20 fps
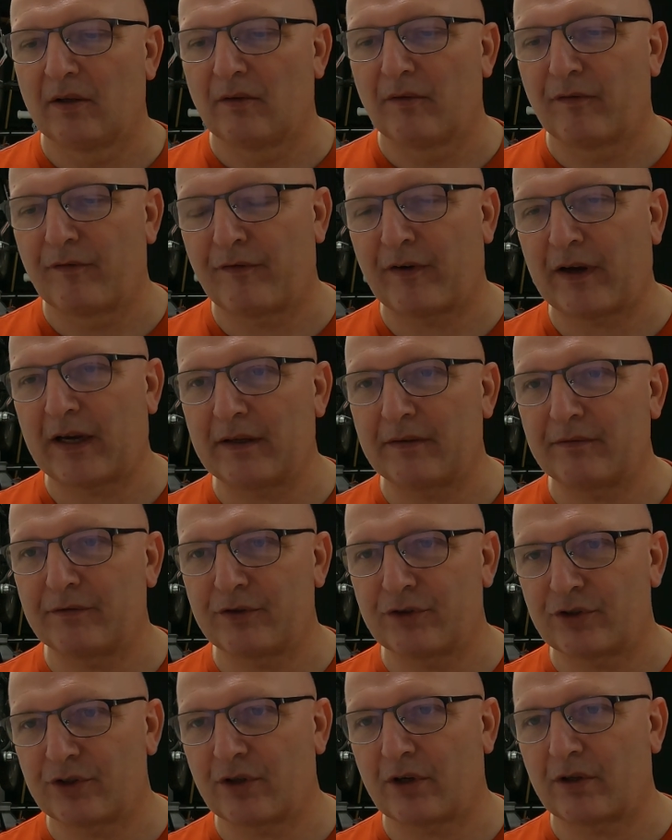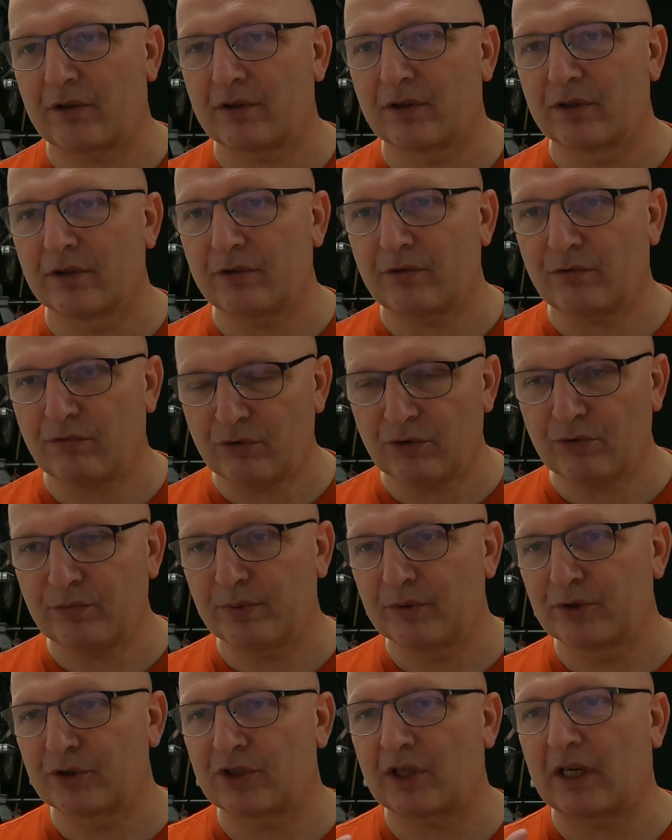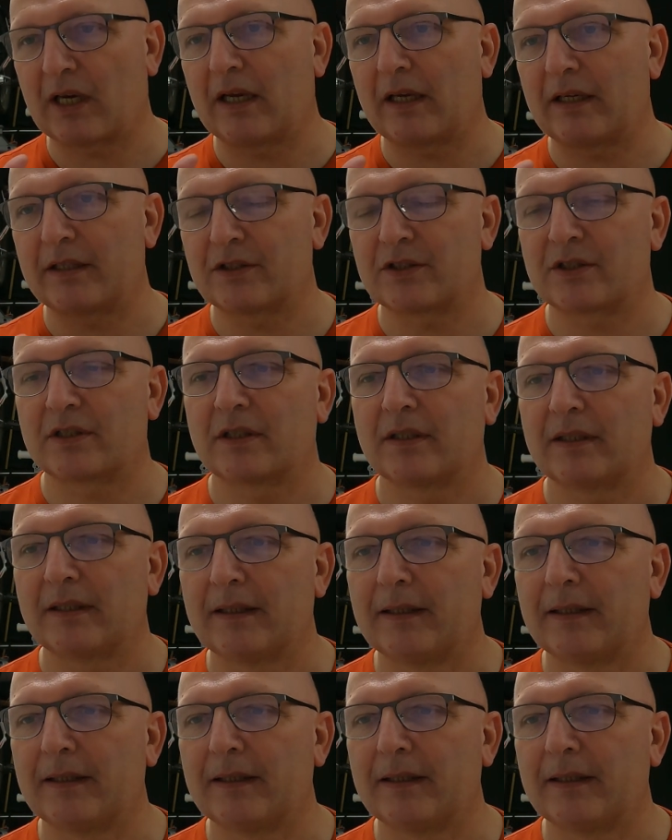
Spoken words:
5-shot group size